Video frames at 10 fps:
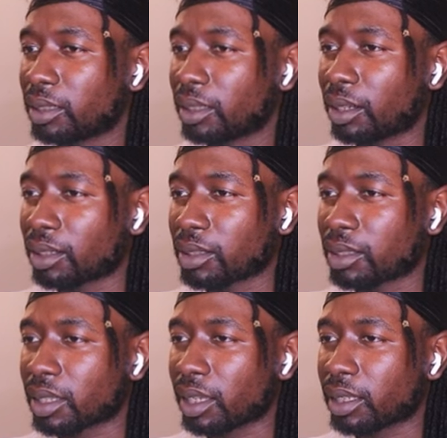Hard to
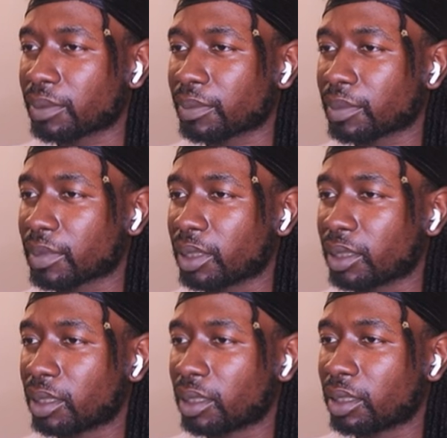say.
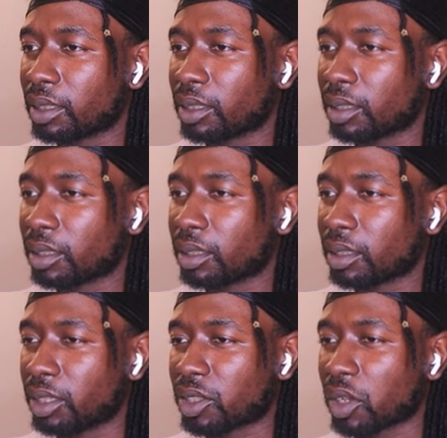
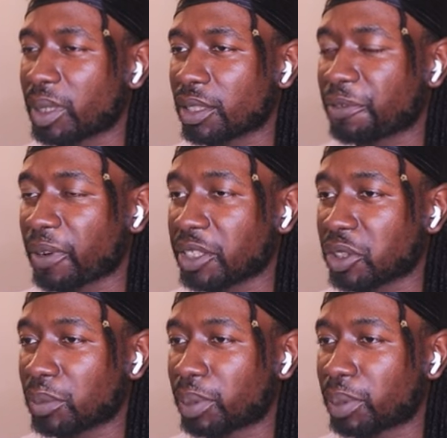He told me to find you,